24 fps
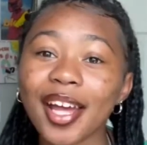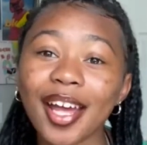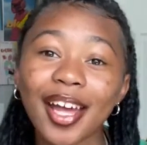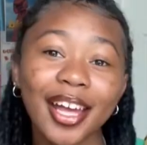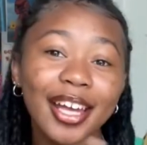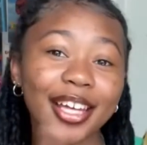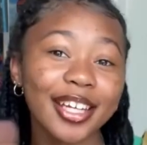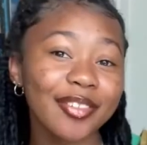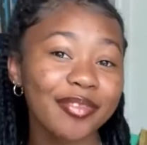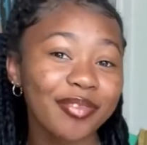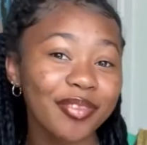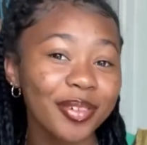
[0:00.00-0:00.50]

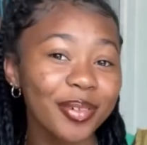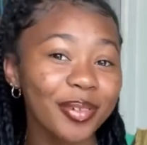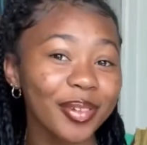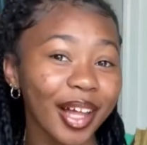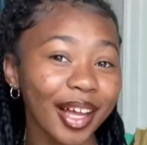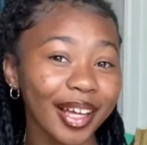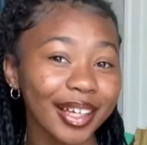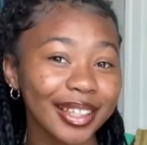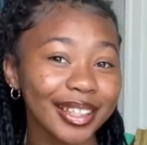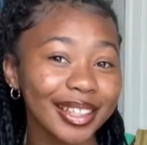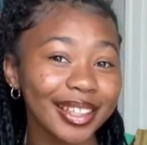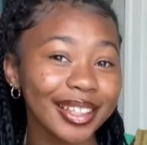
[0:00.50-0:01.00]
And if you
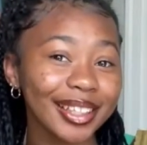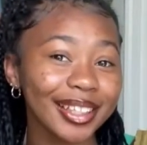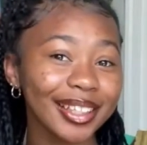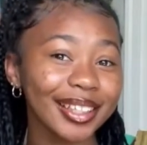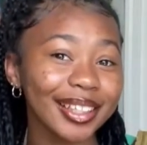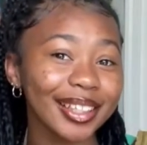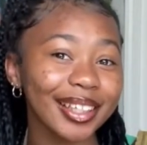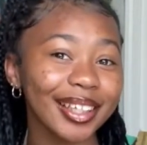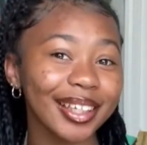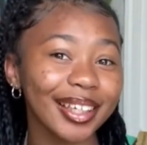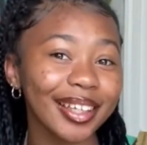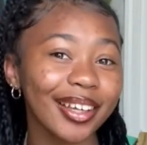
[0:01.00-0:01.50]
like
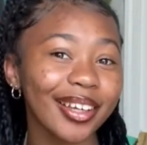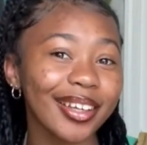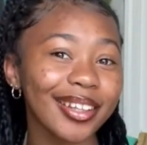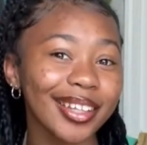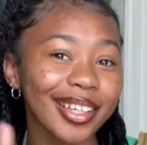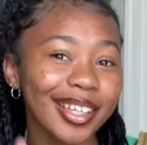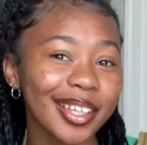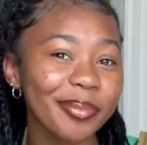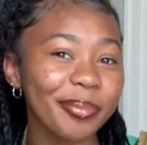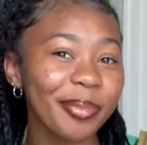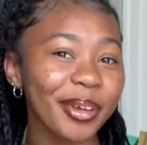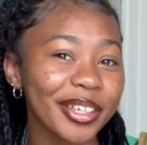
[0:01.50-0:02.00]
it,
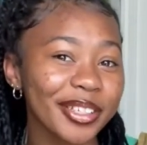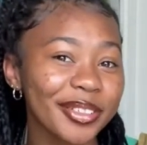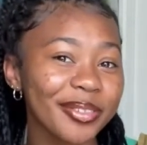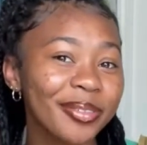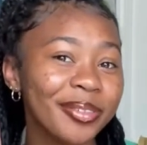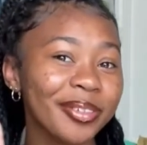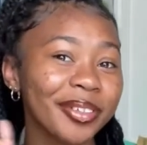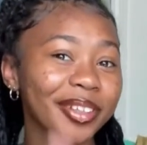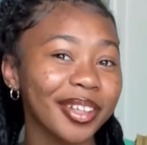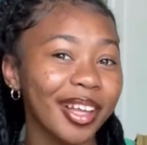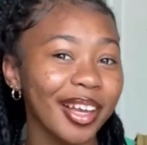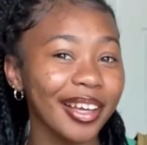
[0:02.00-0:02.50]
then make sure
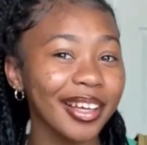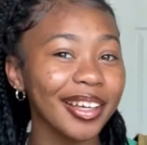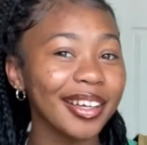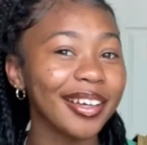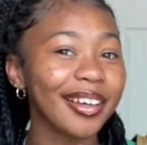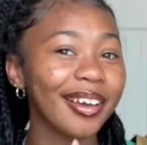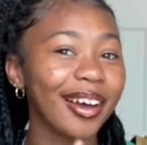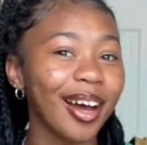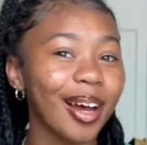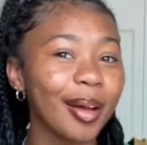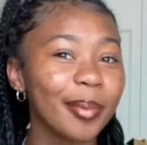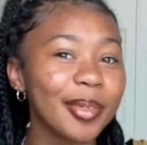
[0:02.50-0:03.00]
to like,
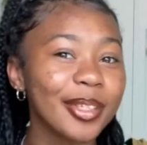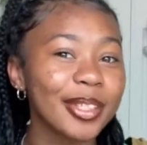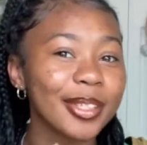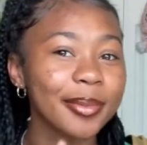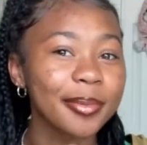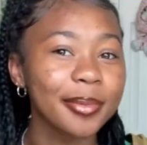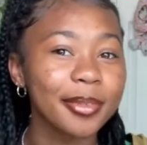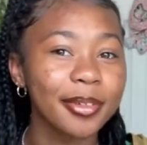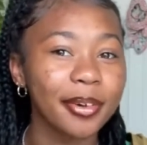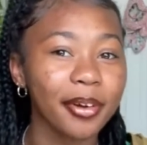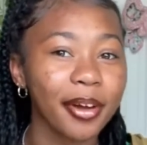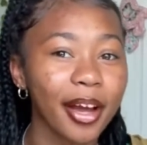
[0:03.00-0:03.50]
comment,
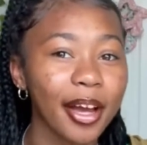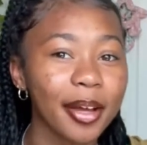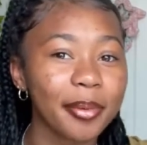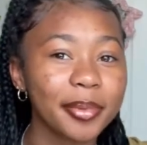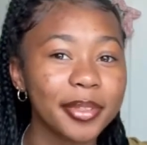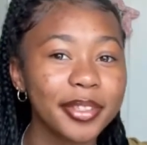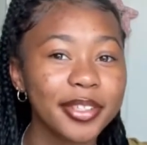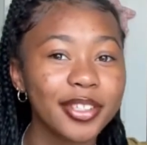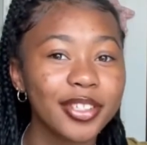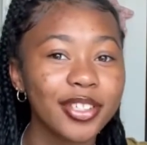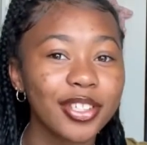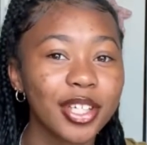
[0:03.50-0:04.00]
subscribe,
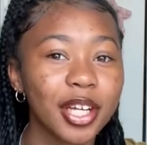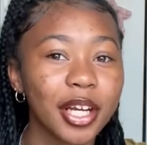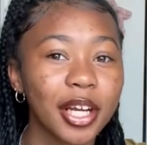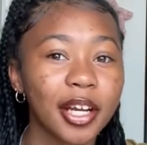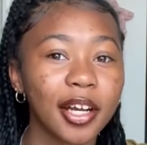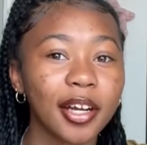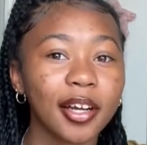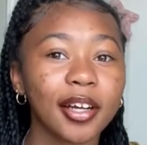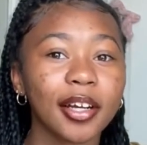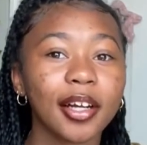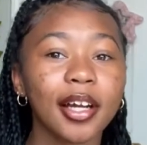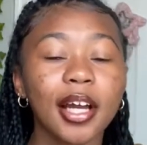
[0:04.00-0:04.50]
and
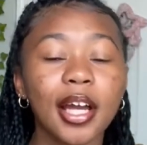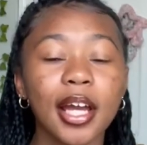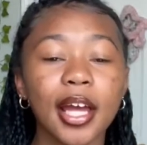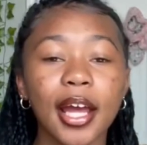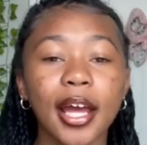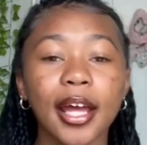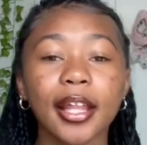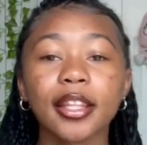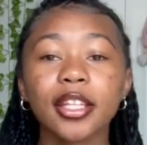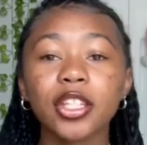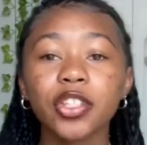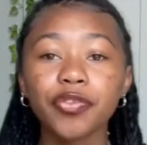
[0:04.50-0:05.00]
share.
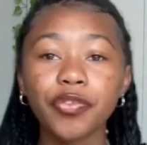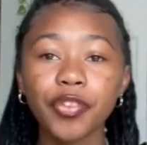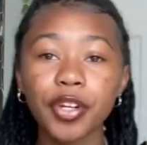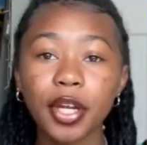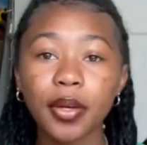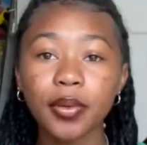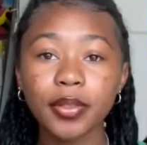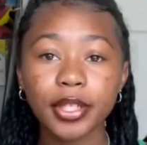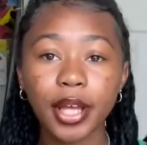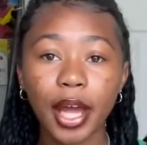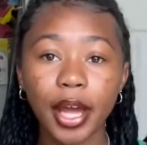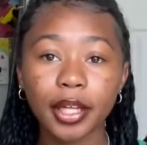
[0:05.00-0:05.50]
And this video
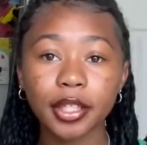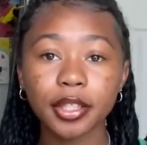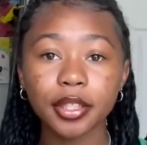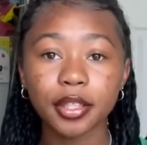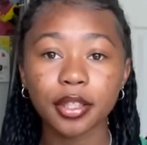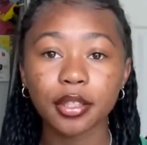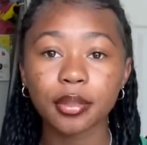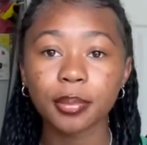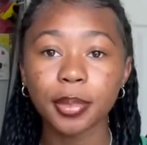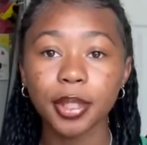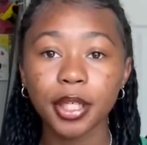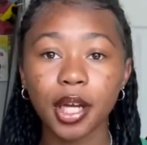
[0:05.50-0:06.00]
is actually
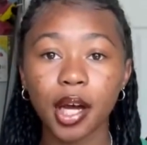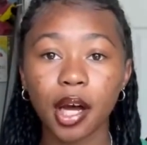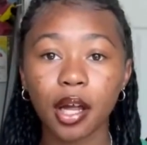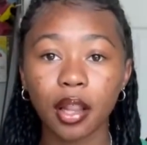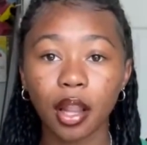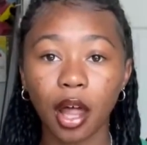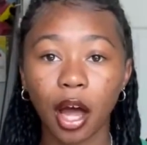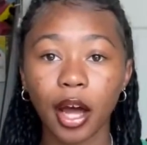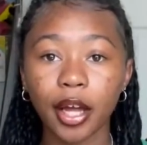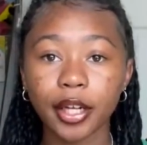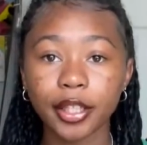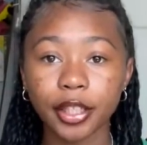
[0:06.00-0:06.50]
going to be a
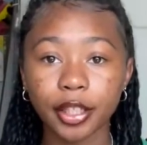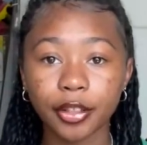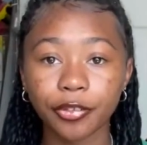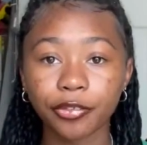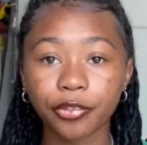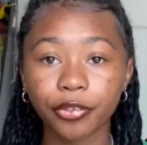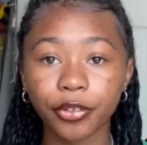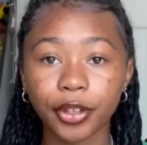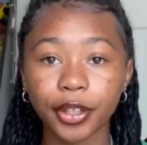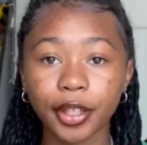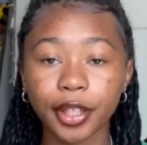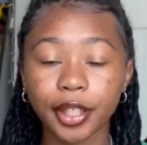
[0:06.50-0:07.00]
lot
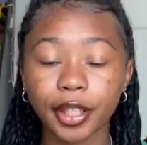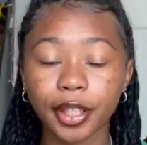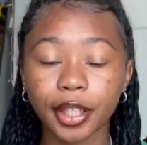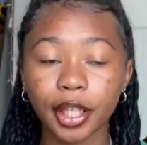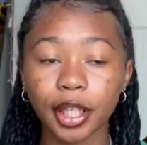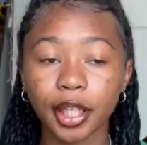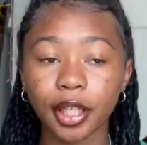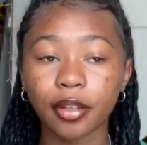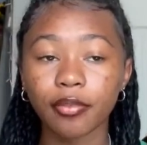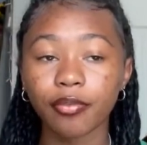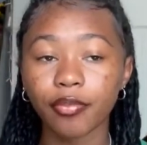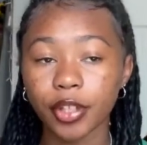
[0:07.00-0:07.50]
different
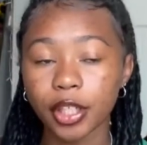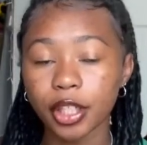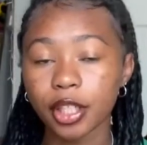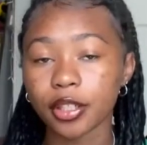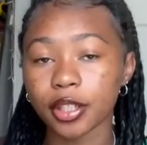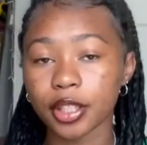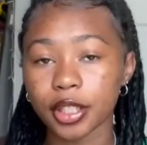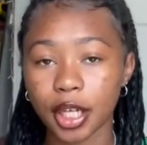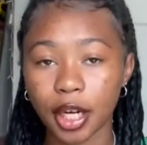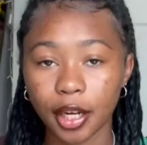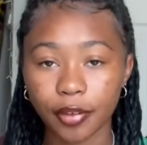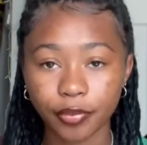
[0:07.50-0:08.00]
than the
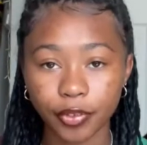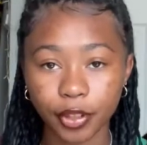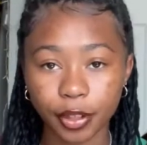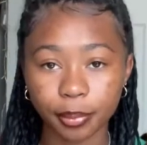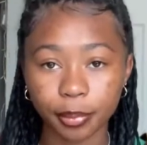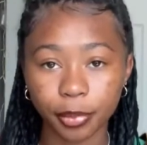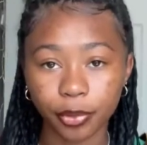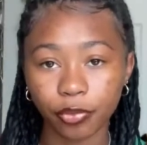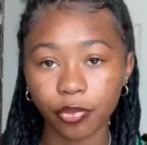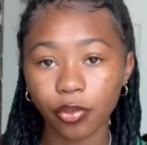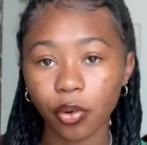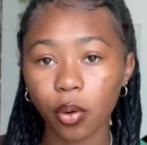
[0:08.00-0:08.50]
videos that I've done
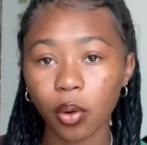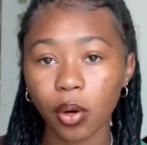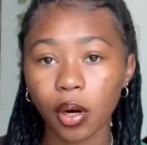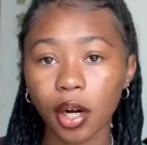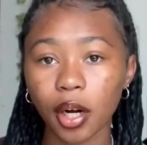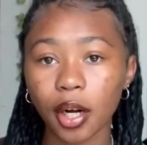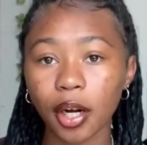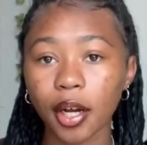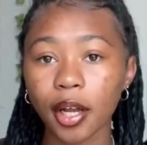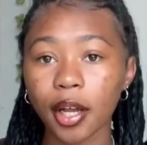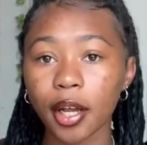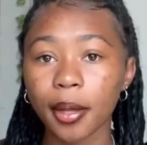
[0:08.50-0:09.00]

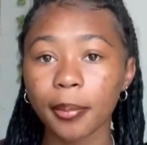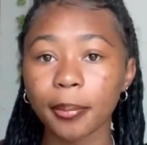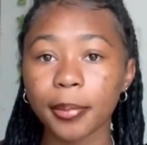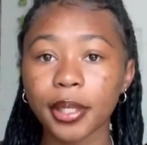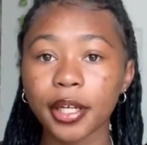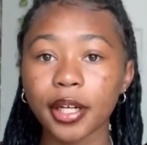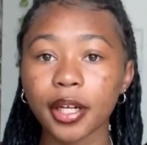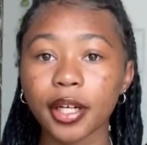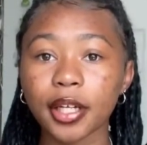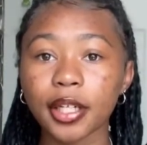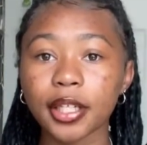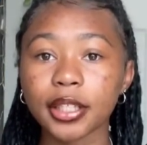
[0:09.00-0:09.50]
before
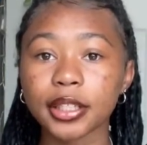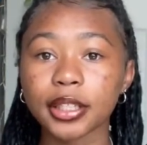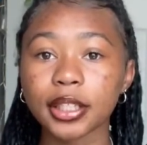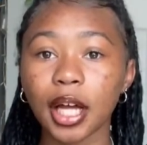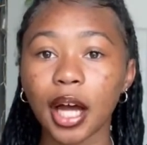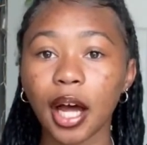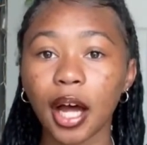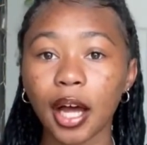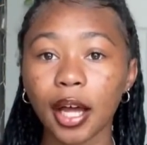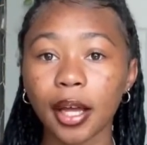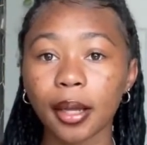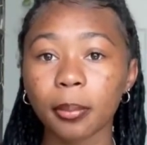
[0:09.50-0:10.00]
because
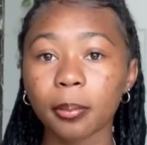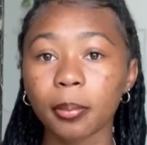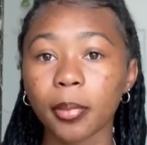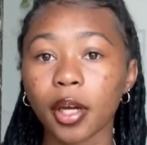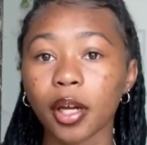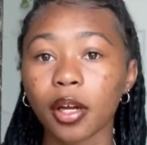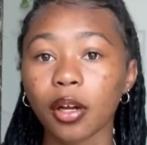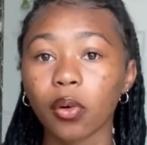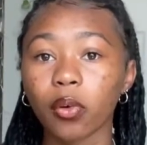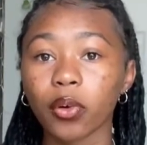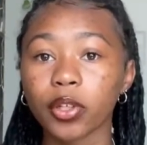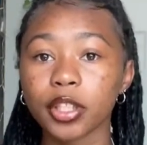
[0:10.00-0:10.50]
I'm
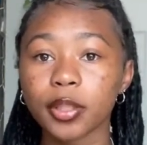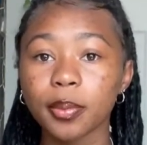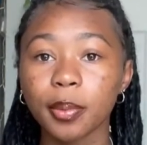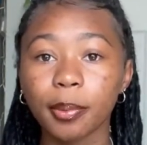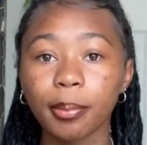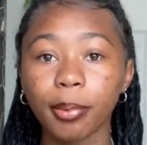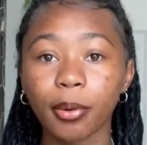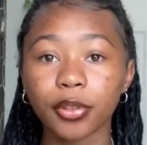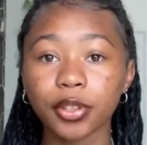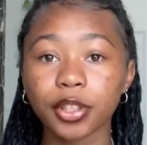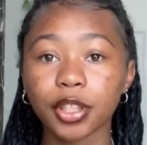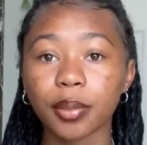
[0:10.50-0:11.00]
going to be
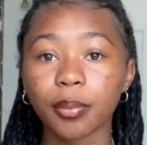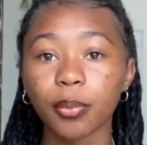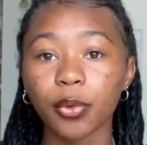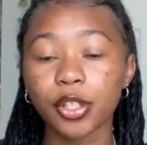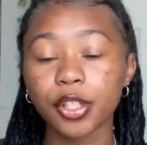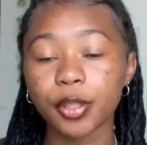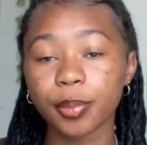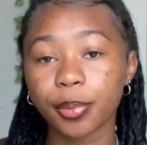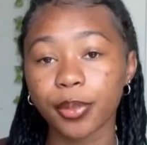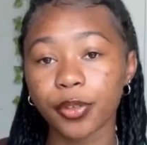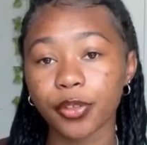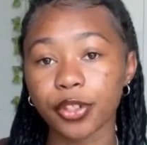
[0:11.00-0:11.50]
posting more
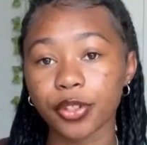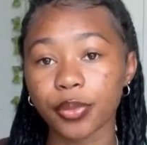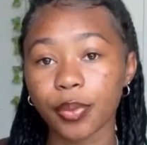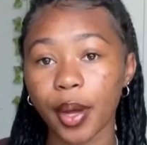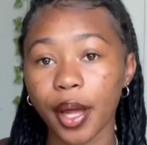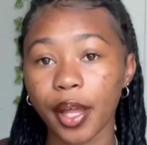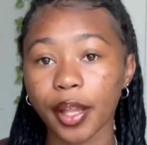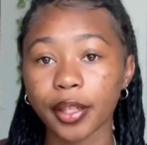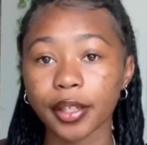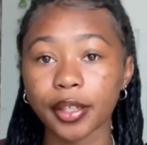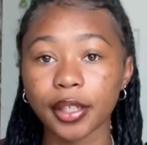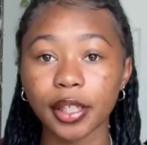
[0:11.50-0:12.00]

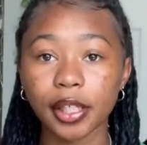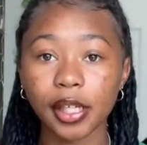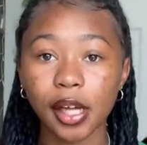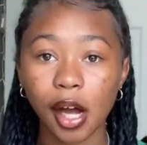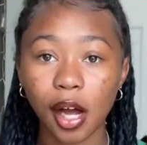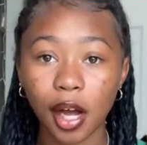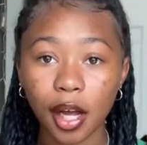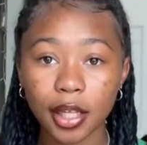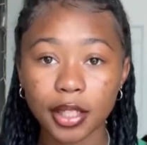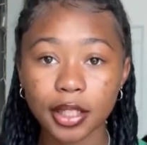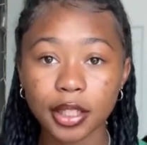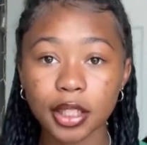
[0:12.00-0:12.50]
spirituality
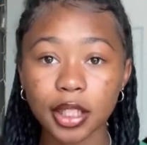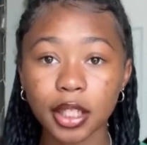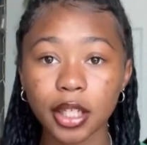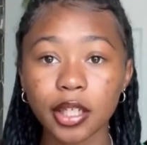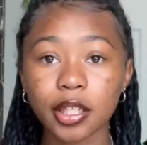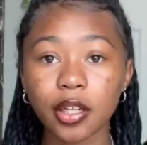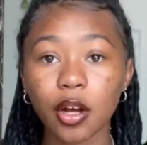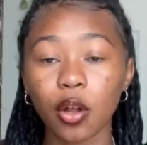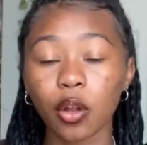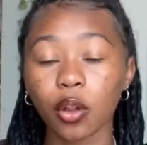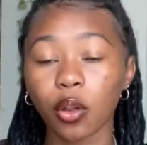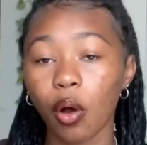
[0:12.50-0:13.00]
content
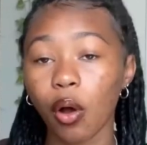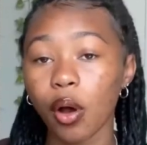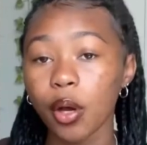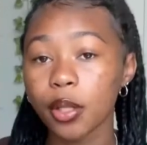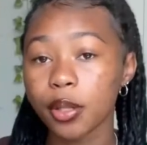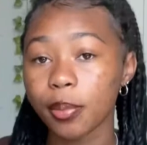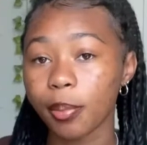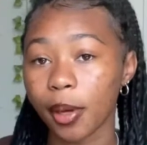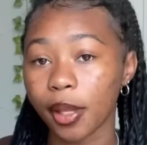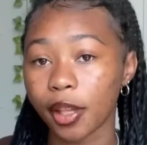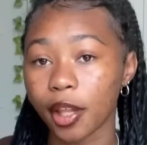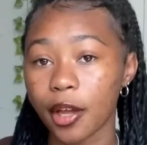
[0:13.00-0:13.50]
along with
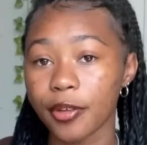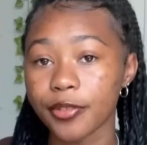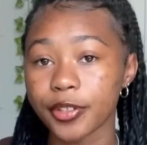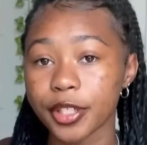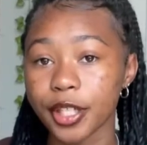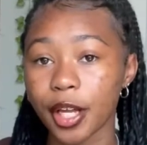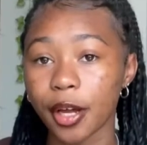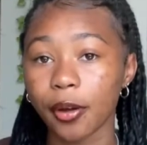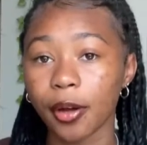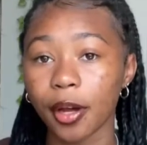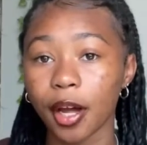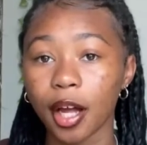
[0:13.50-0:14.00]
my
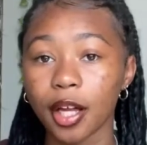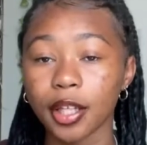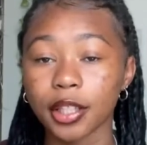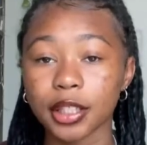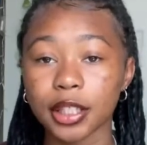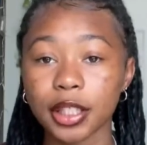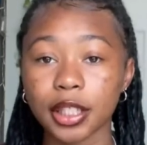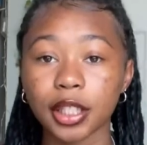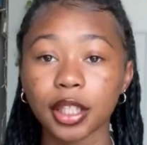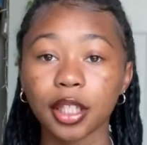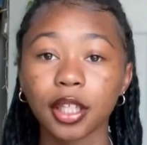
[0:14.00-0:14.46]
lifestyle content.